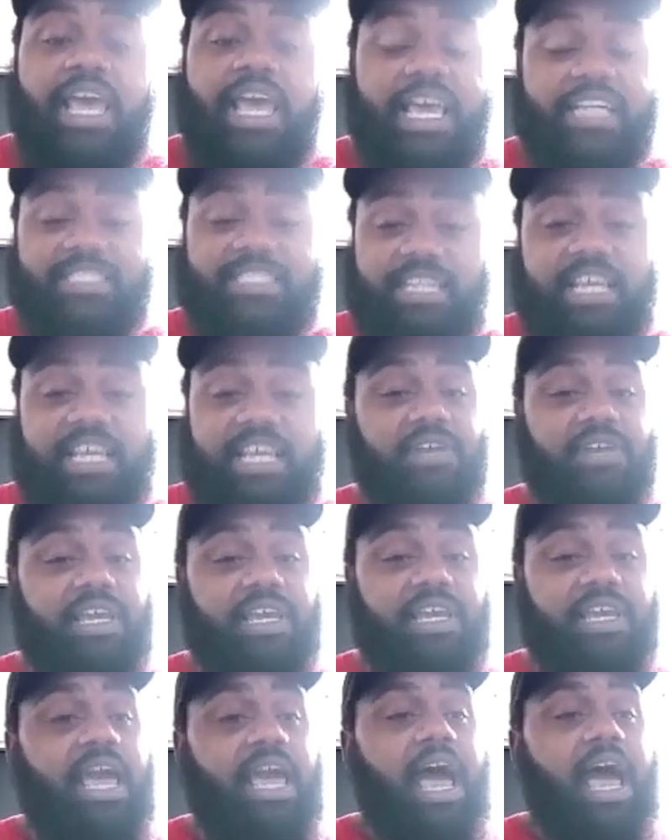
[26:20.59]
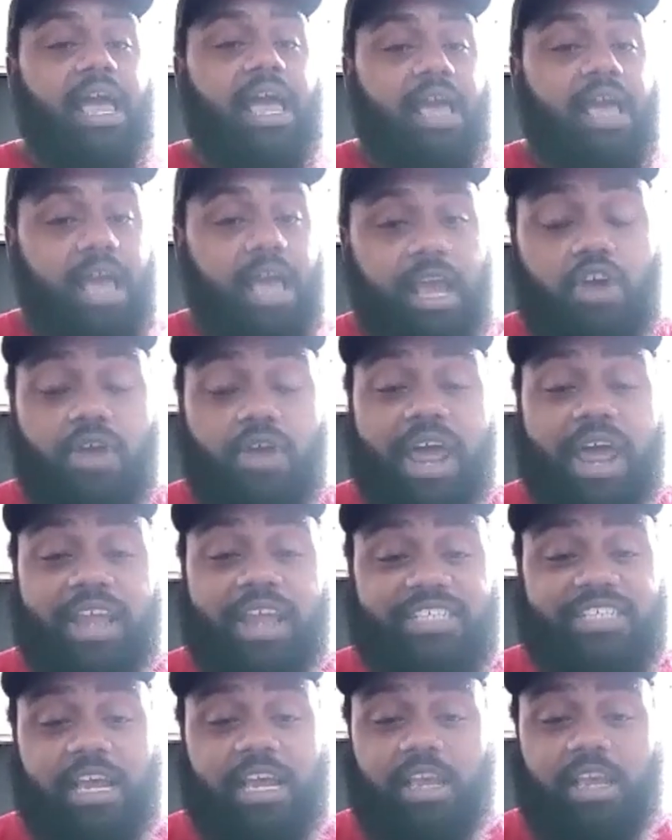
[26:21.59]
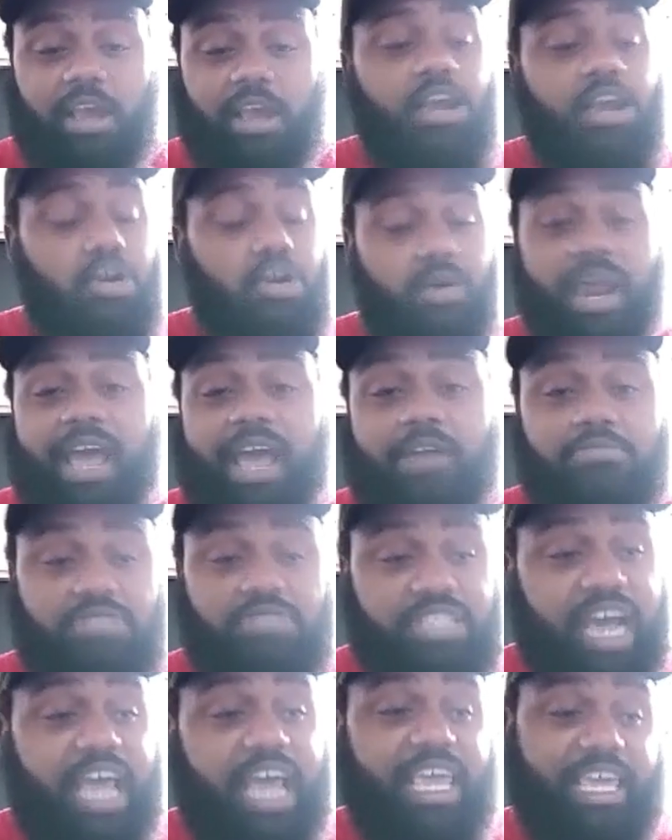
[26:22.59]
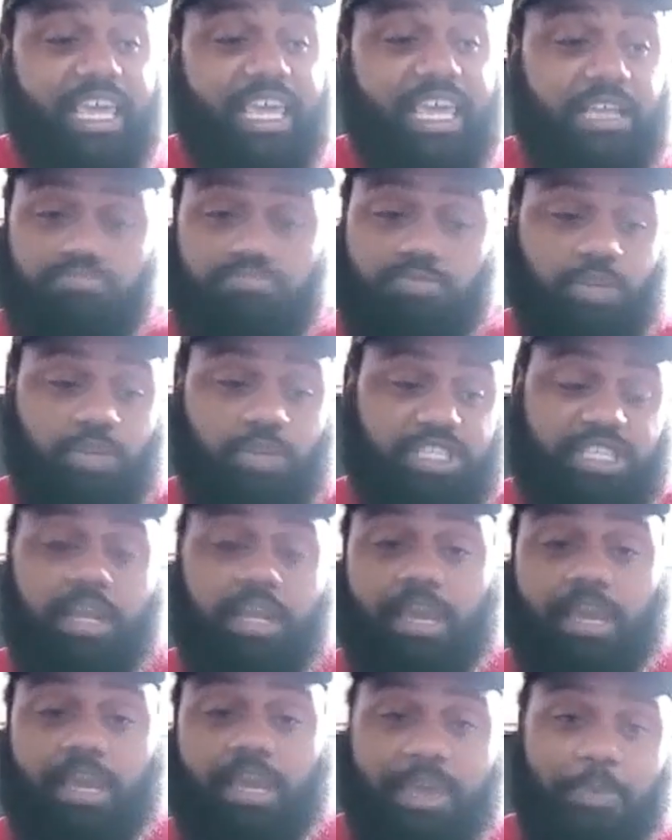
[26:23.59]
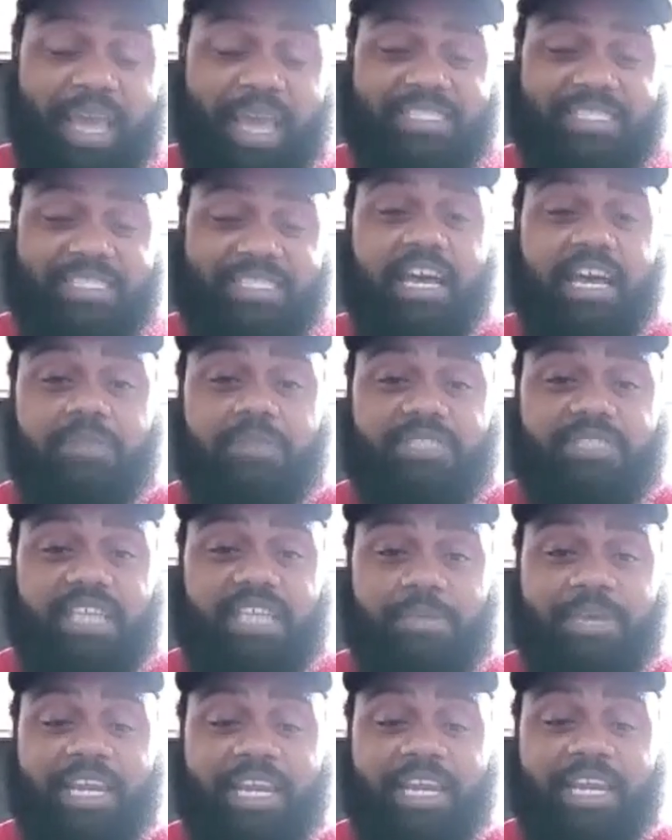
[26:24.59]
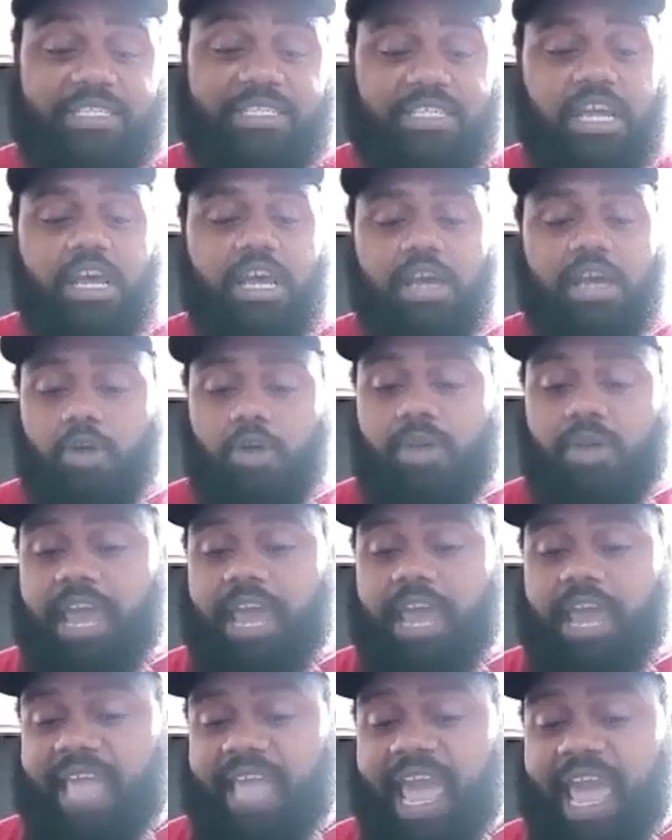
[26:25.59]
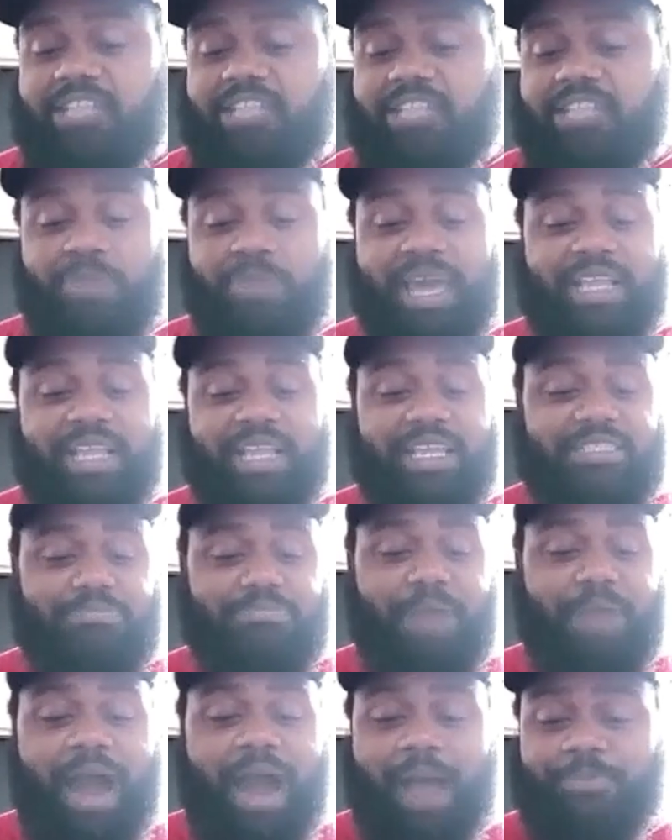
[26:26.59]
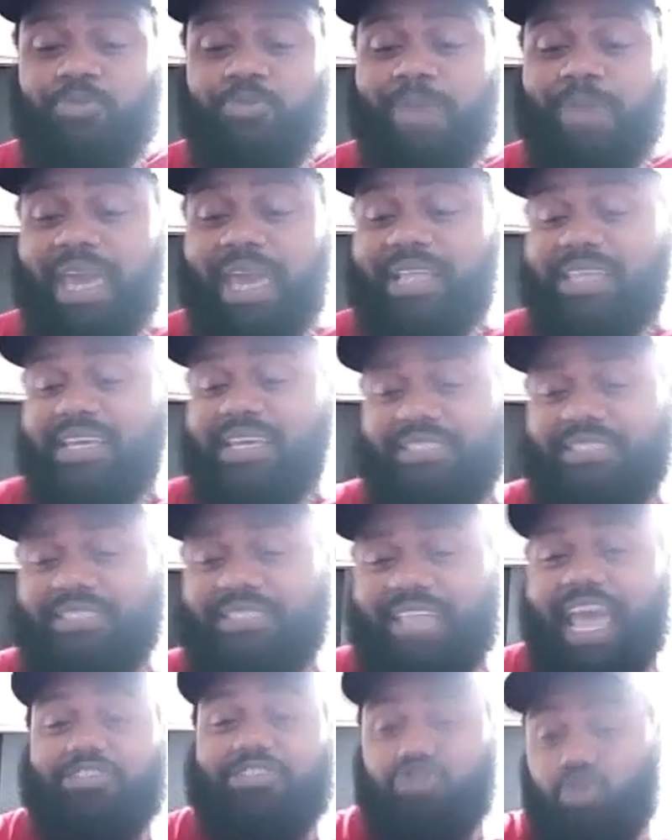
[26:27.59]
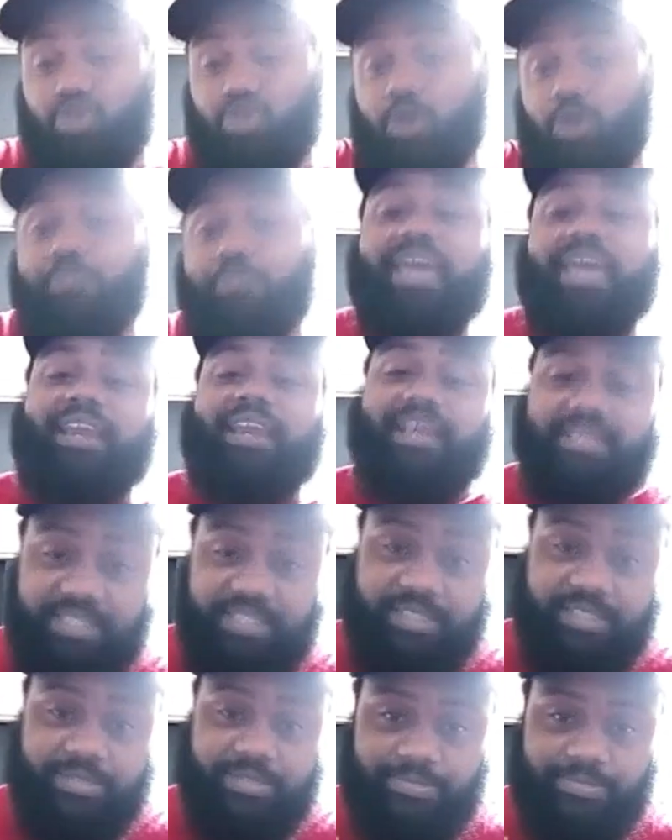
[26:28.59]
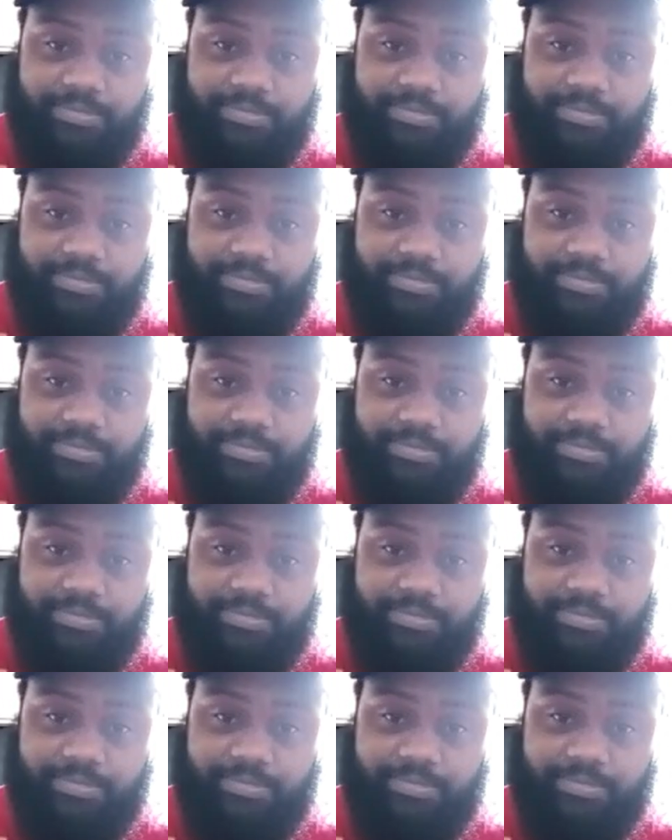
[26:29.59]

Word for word: It's literally go down, check. go down. Ch- he, what's give me your pay stubs, give me this. Okay, dad, you make this. Mom, you make this. Dad, you gonna pay this.